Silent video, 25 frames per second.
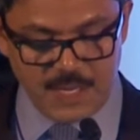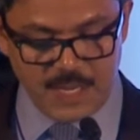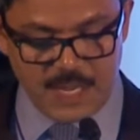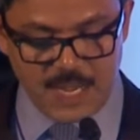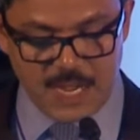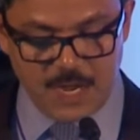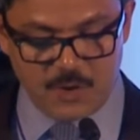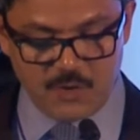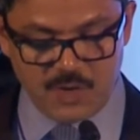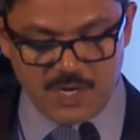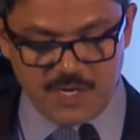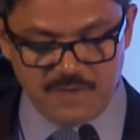
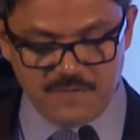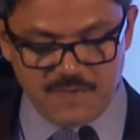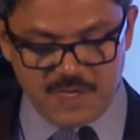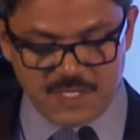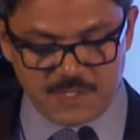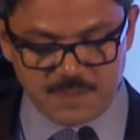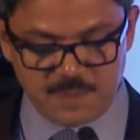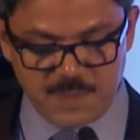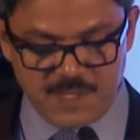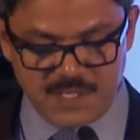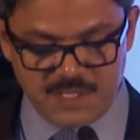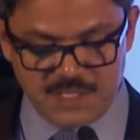Our
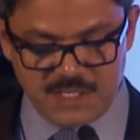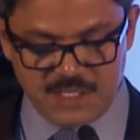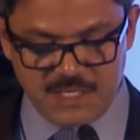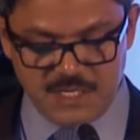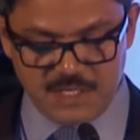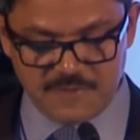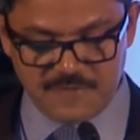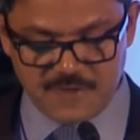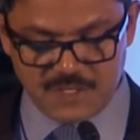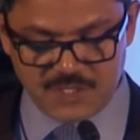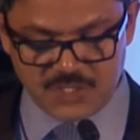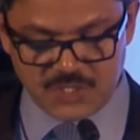investment in
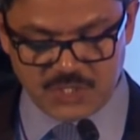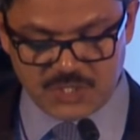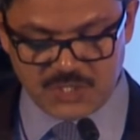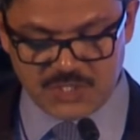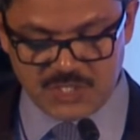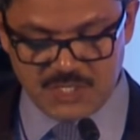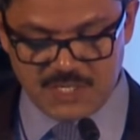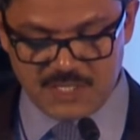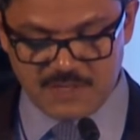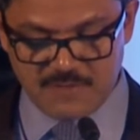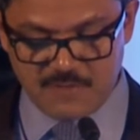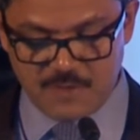
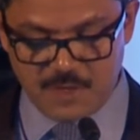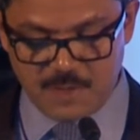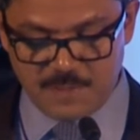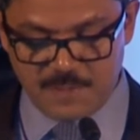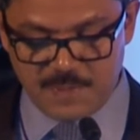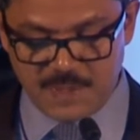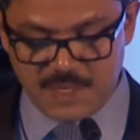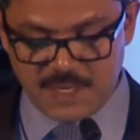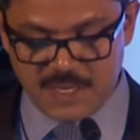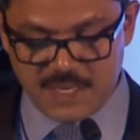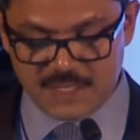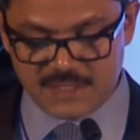infrastructural
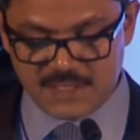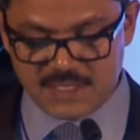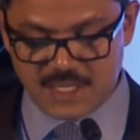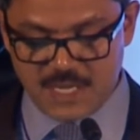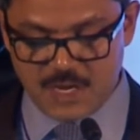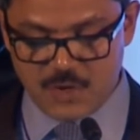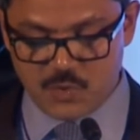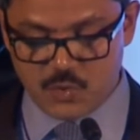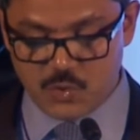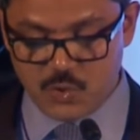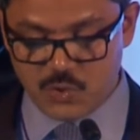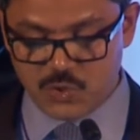development has
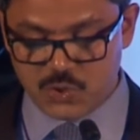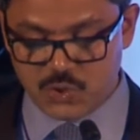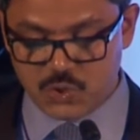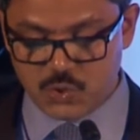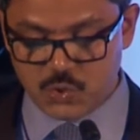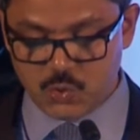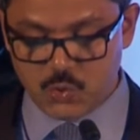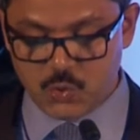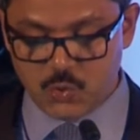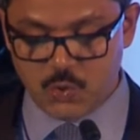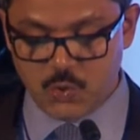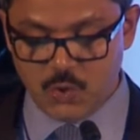now rose
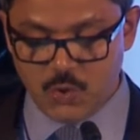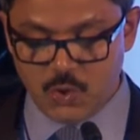to